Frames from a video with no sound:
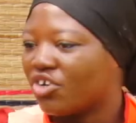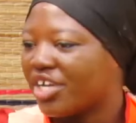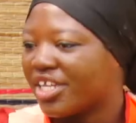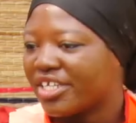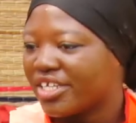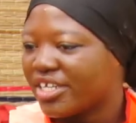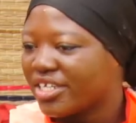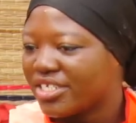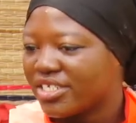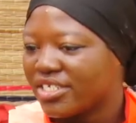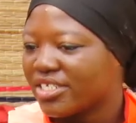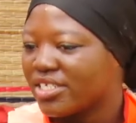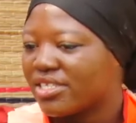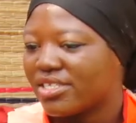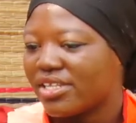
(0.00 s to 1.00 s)
education
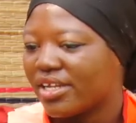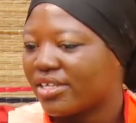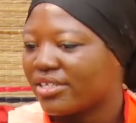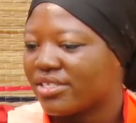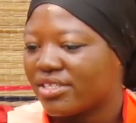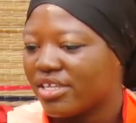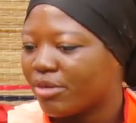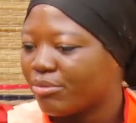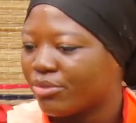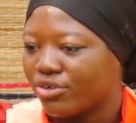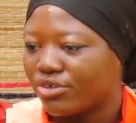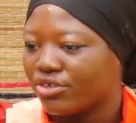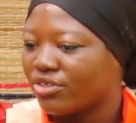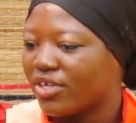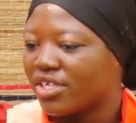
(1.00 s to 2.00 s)
is like
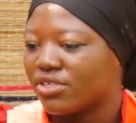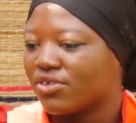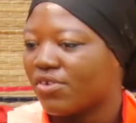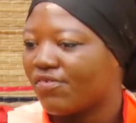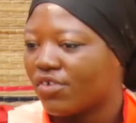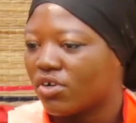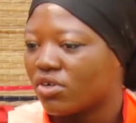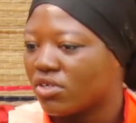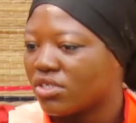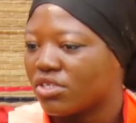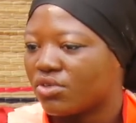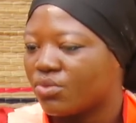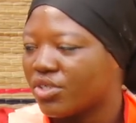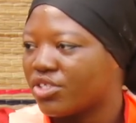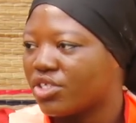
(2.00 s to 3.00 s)
stable. You are so focused
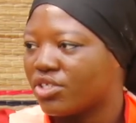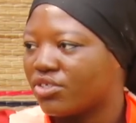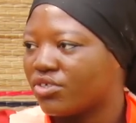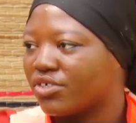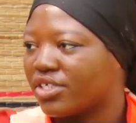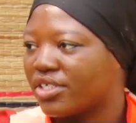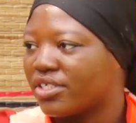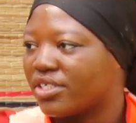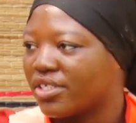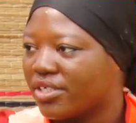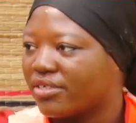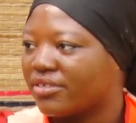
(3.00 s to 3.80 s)
on what you're doing. Yeah.